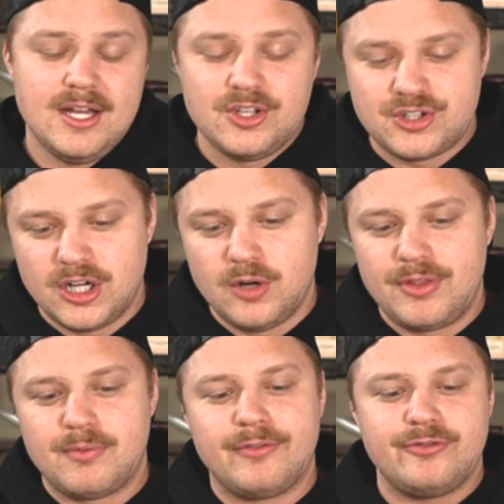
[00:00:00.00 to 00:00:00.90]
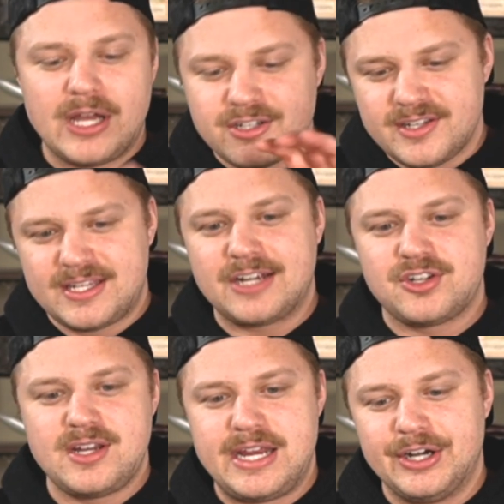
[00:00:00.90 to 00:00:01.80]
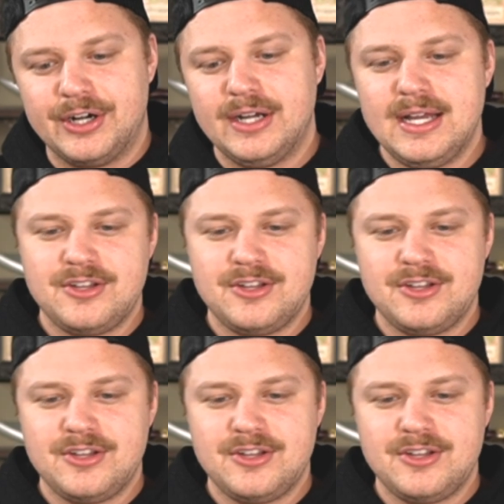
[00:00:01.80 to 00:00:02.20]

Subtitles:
So the reflection section here